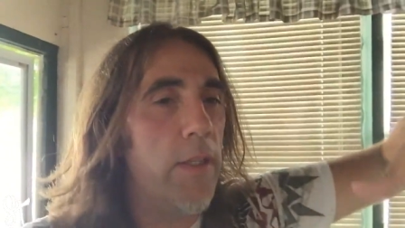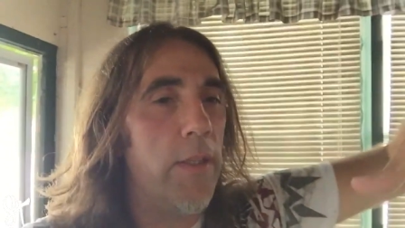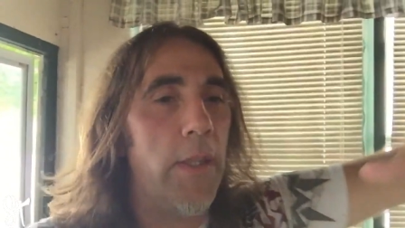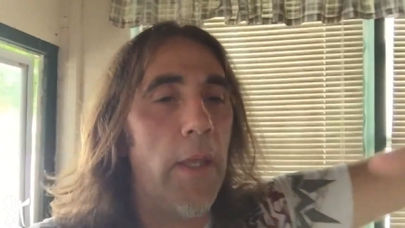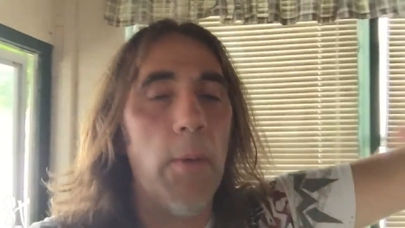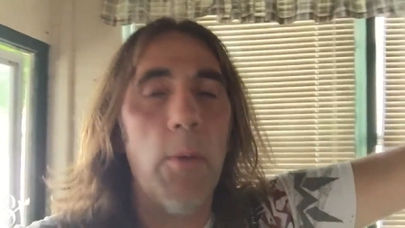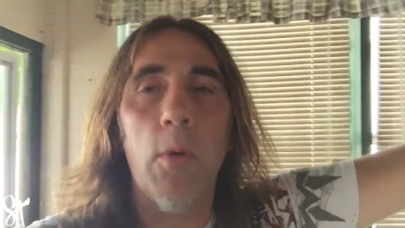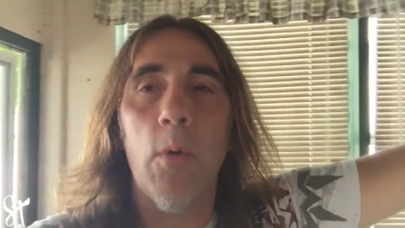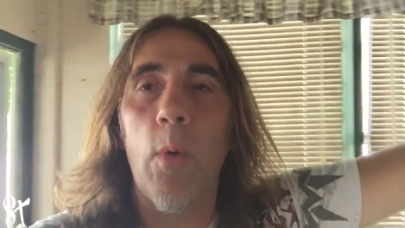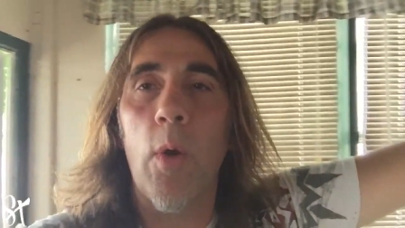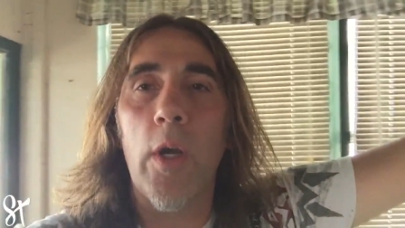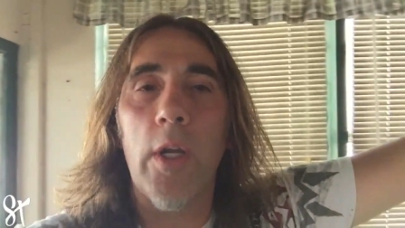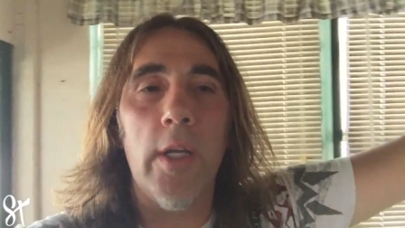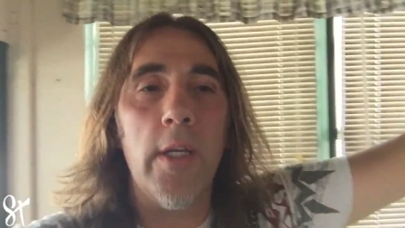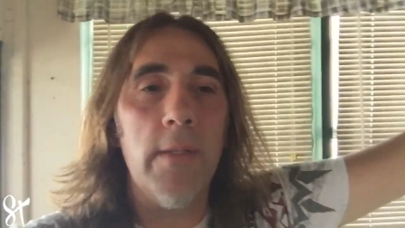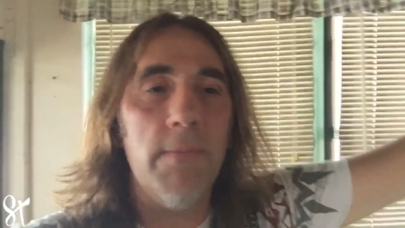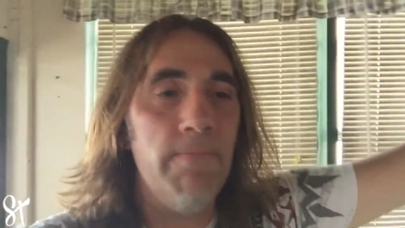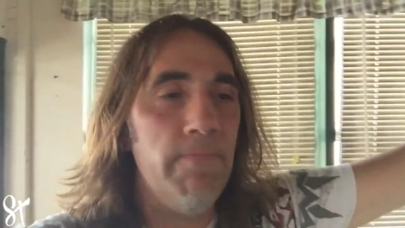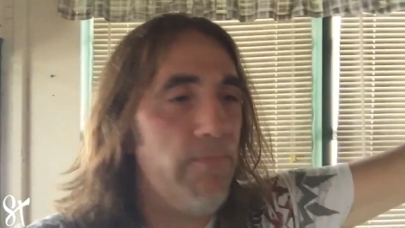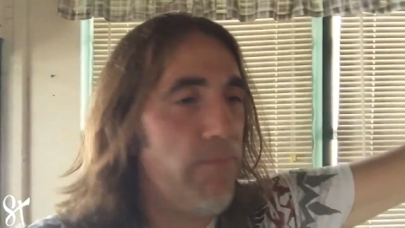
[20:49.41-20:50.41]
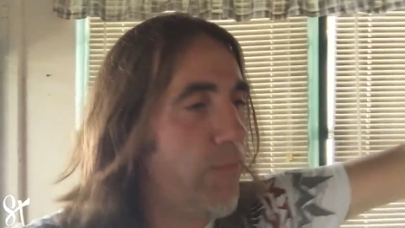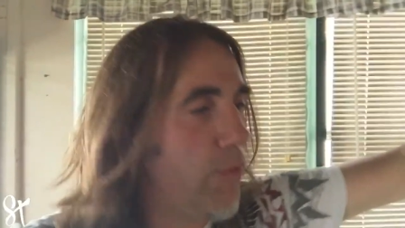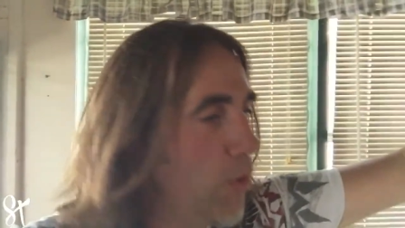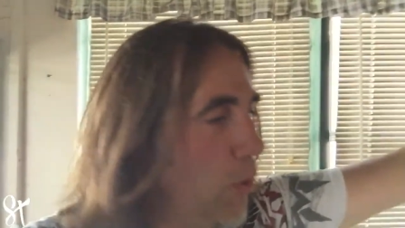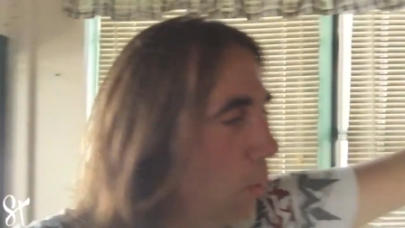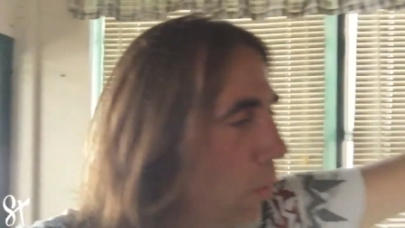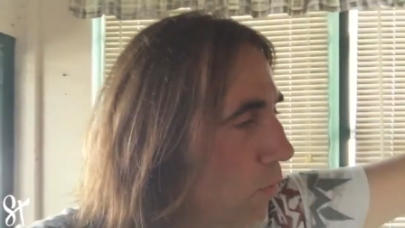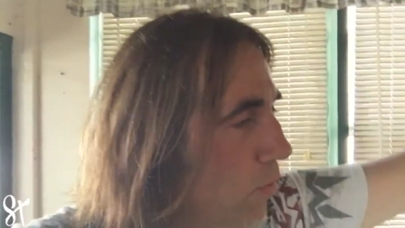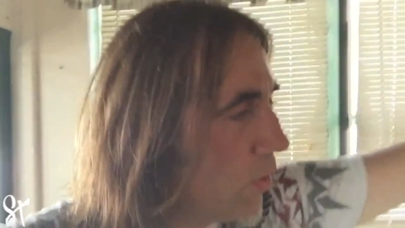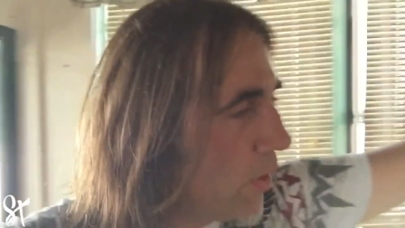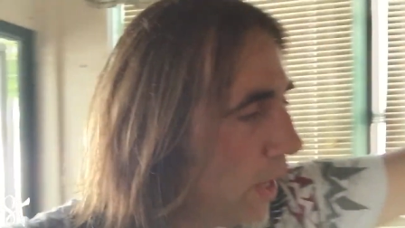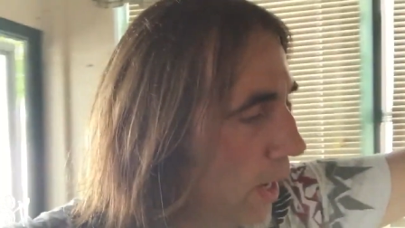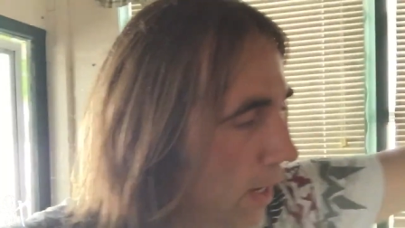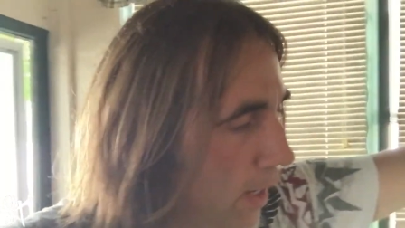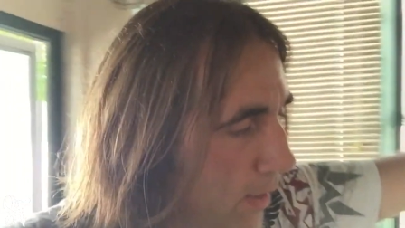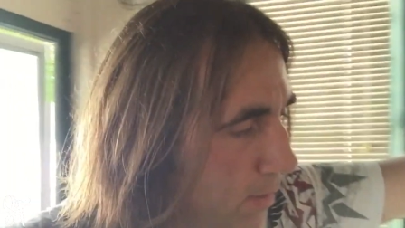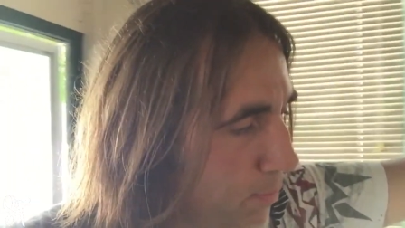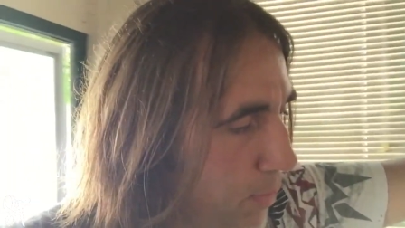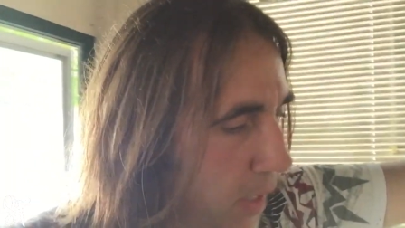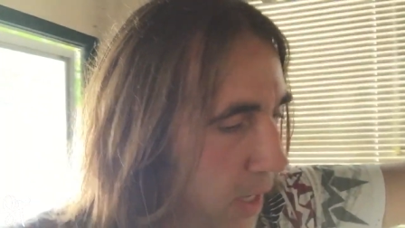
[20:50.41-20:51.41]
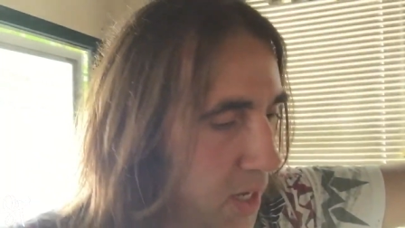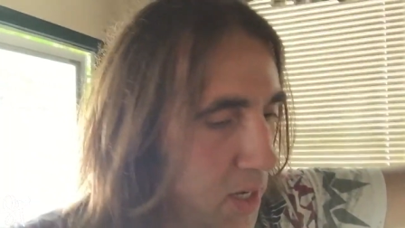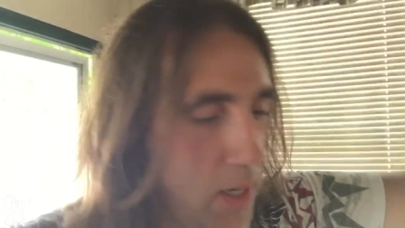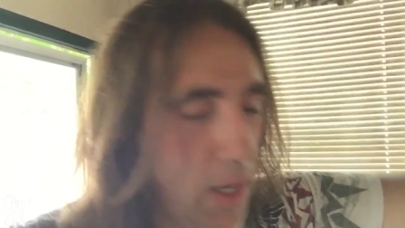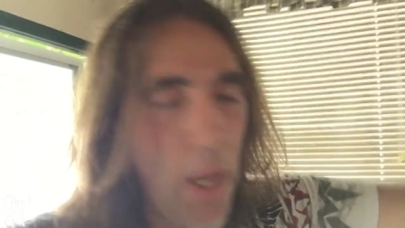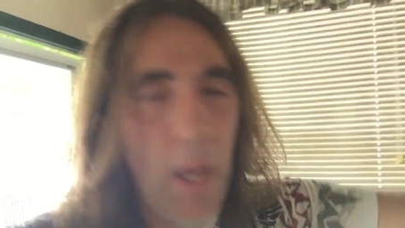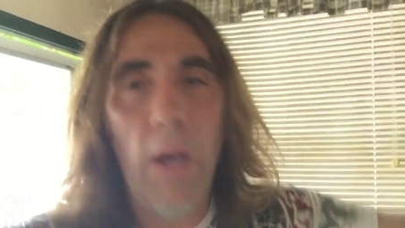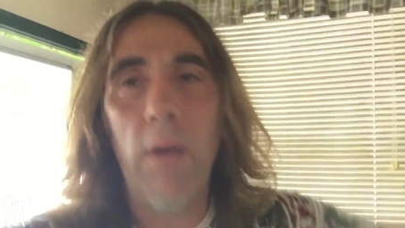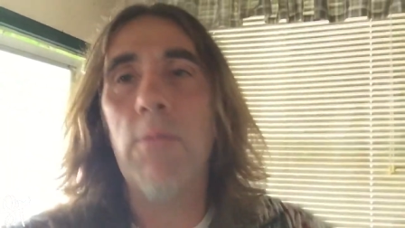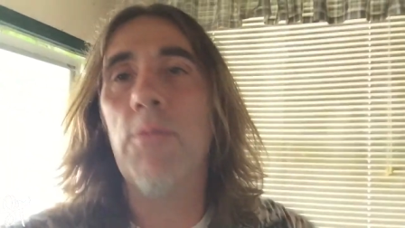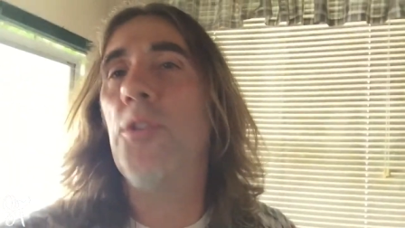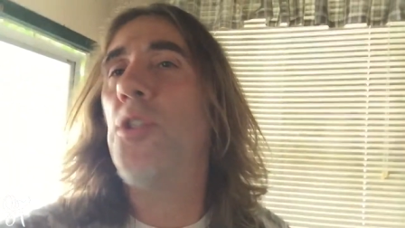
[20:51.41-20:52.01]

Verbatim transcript: They were working, flew over that, panned down,